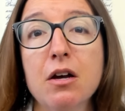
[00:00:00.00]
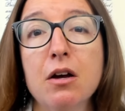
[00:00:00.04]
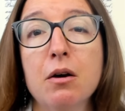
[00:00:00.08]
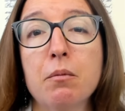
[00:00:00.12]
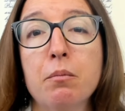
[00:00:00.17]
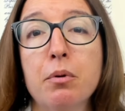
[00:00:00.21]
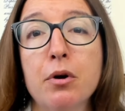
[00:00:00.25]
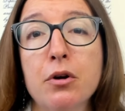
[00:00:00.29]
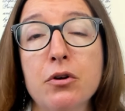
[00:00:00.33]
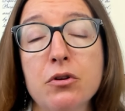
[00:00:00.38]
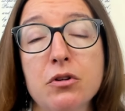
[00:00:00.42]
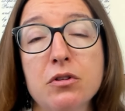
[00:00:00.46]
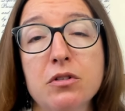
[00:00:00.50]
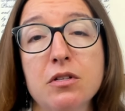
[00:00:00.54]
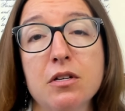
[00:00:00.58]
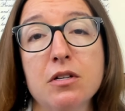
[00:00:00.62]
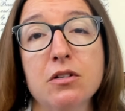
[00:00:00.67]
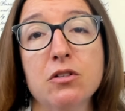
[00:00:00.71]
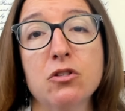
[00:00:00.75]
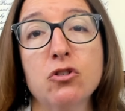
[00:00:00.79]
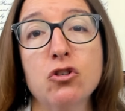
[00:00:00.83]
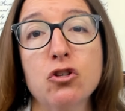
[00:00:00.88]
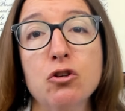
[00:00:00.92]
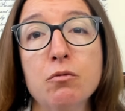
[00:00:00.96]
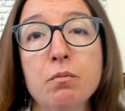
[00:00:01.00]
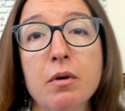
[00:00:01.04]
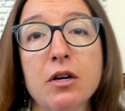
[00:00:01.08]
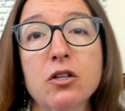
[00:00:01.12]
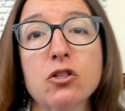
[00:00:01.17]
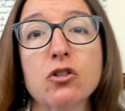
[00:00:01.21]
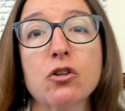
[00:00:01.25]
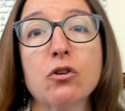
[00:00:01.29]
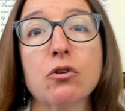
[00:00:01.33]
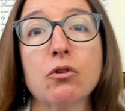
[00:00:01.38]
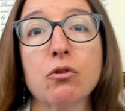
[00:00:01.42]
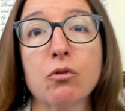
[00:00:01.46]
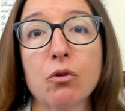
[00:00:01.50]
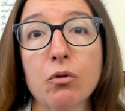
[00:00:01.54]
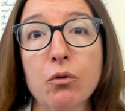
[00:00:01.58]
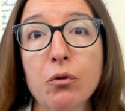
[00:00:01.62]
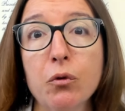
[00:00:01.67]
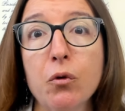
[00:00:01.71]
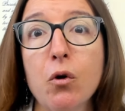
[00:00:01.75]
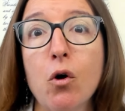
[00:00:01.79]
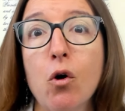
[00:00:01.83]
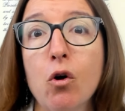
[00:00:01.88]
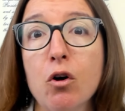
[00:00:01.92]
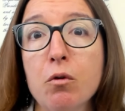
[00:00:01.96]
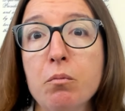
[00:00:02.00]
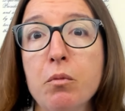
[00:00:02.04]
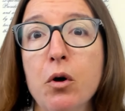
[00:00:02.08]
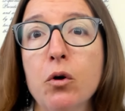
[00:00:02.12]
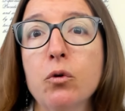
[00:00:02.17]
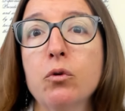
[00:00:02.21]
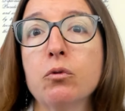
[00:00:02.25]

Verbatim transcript: produces too much growth hormone